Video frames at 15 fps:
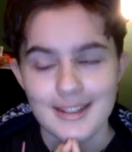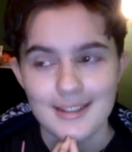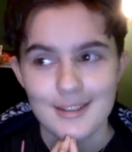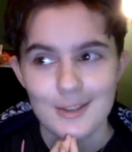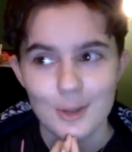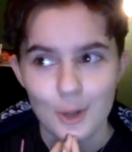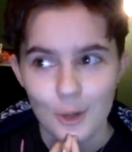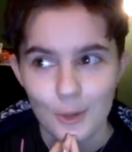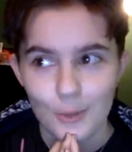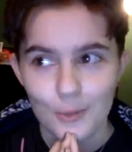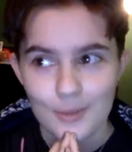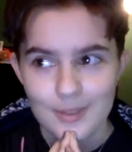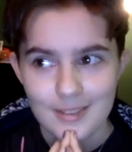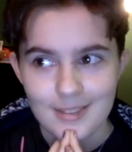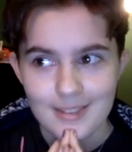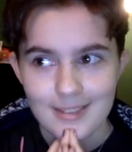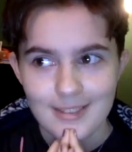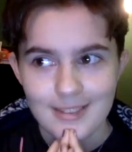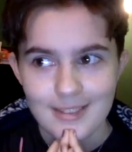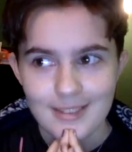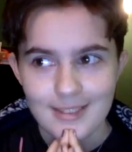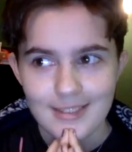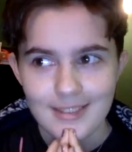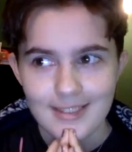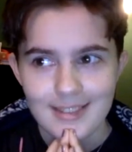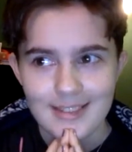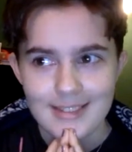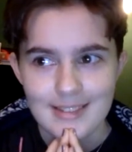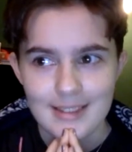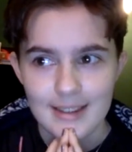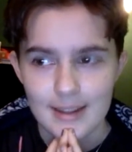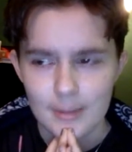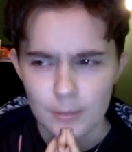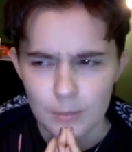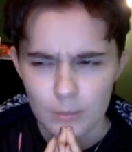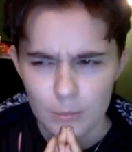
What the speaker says: his coat, he's like,